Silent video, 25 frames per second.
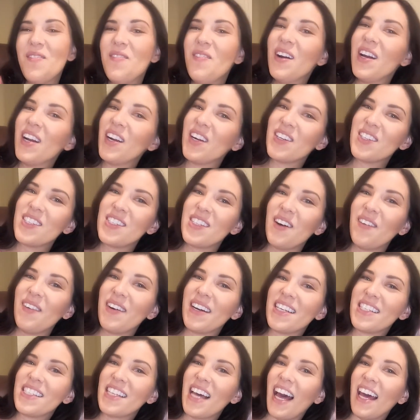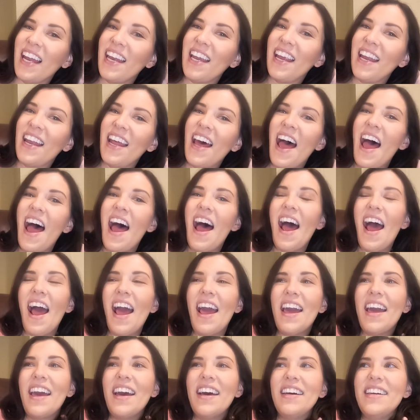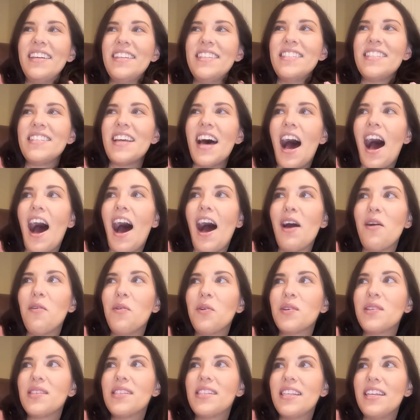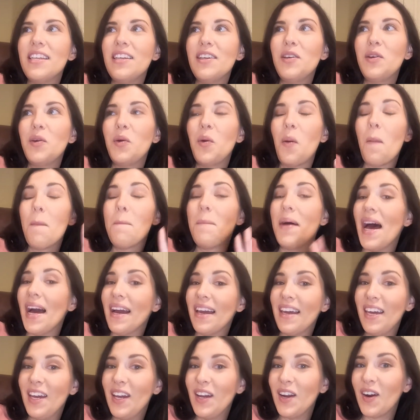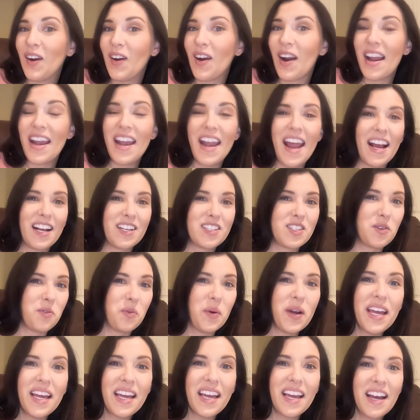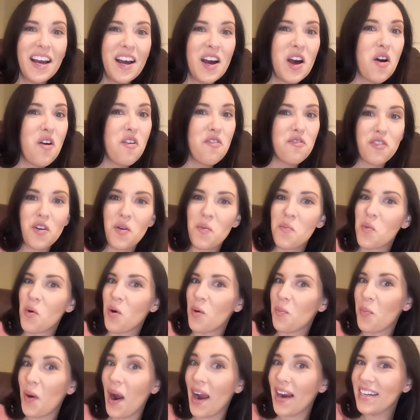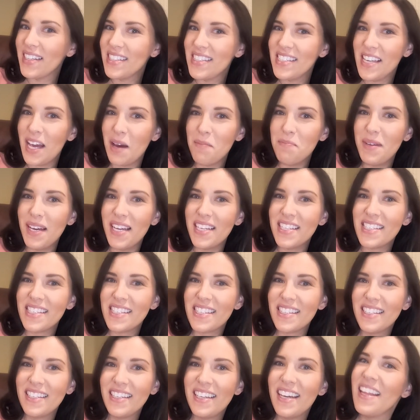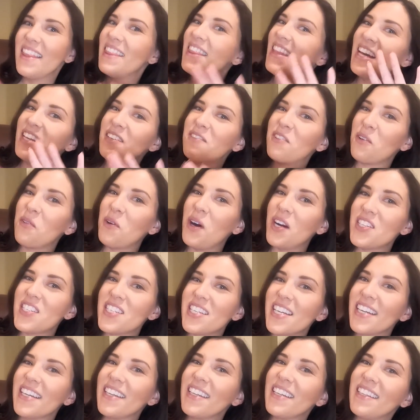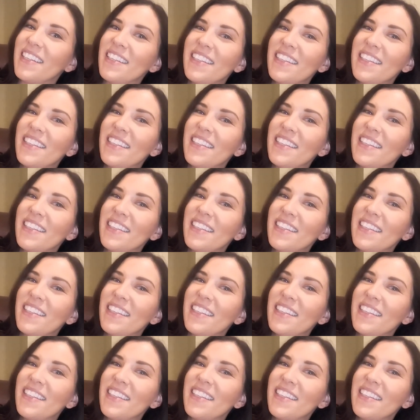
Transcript: We're so excited, and I will see you back here next week for more pregnancy updates. Thanks for watching.